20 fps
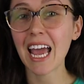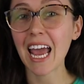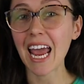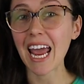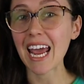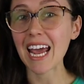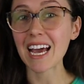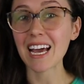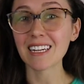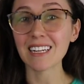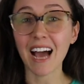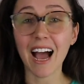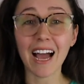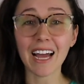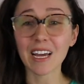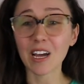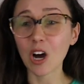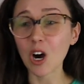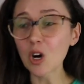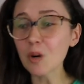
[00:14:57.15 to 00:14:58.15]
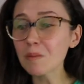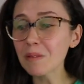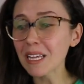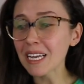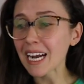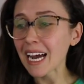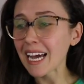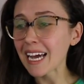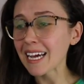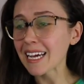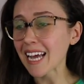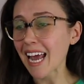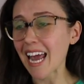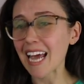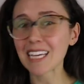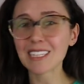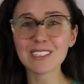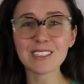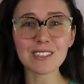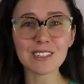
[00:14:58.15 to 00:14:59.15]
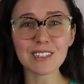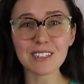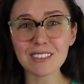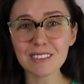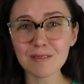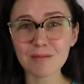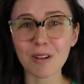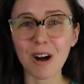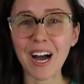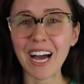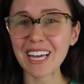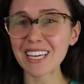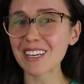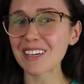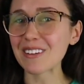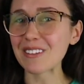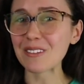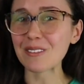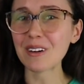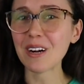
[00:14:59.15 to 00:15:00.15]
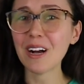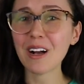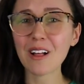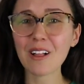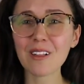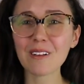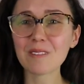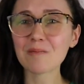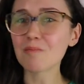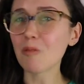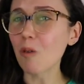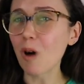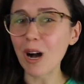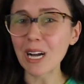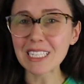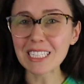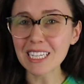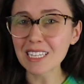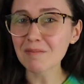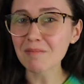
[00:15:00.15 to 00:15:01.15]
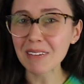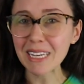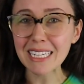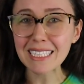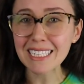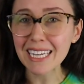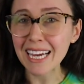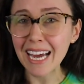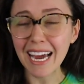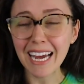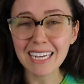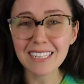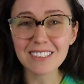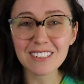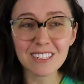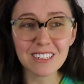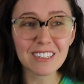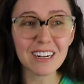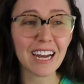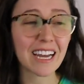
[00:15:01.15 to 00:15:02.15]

and I hope that I answered what you wanted me to answer.